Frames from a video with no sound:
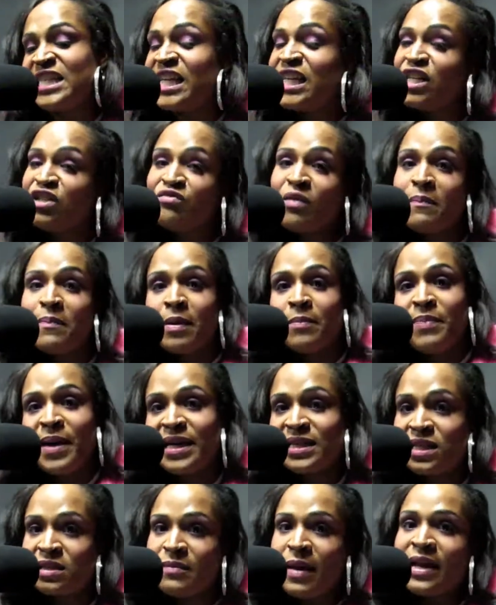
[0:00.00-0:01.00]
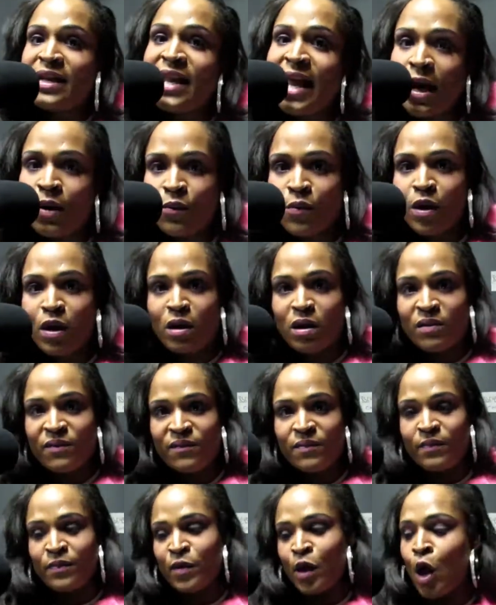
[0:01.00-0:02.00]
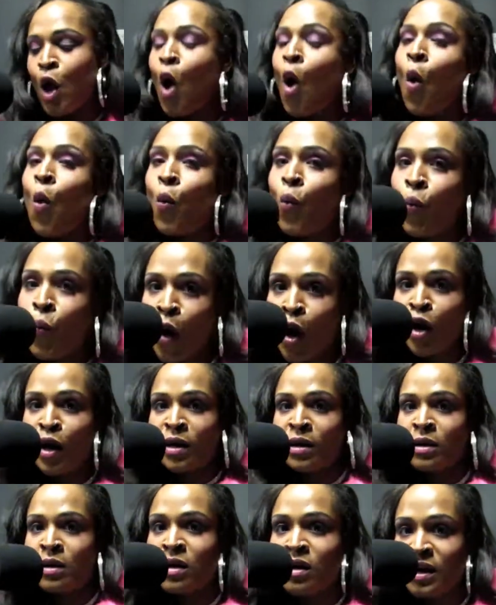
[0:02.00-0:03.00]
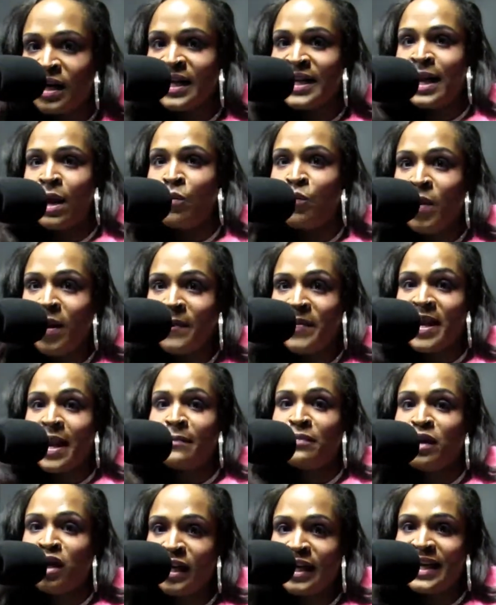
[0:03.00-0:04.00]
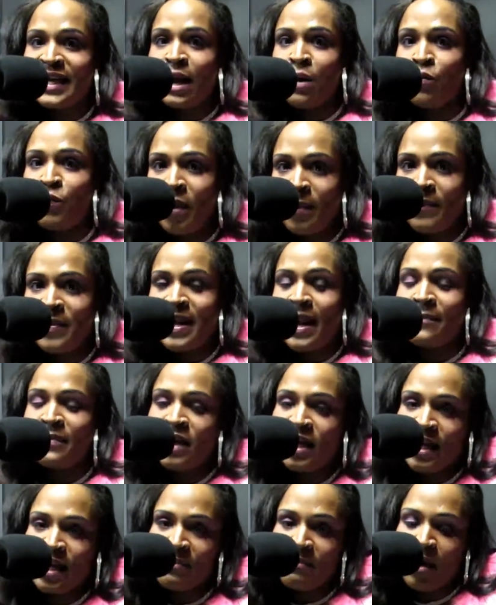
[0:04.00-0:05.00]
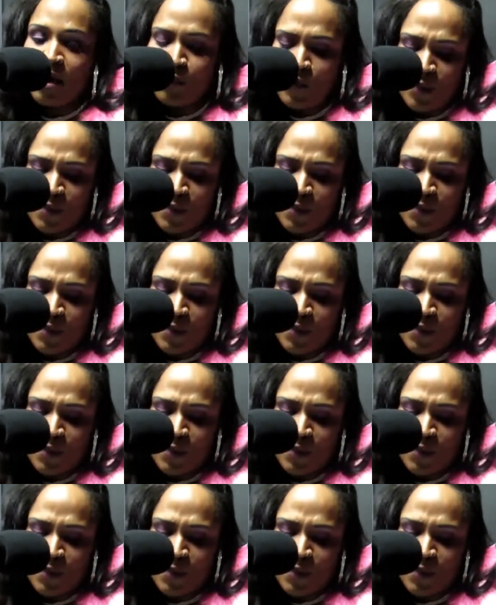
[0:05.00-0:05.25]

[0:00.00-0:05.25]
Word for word: cities, rubber bands is my network. Work cooking, I'm whipping, I'm cooking, I'm whipping, I'm cooking, I'm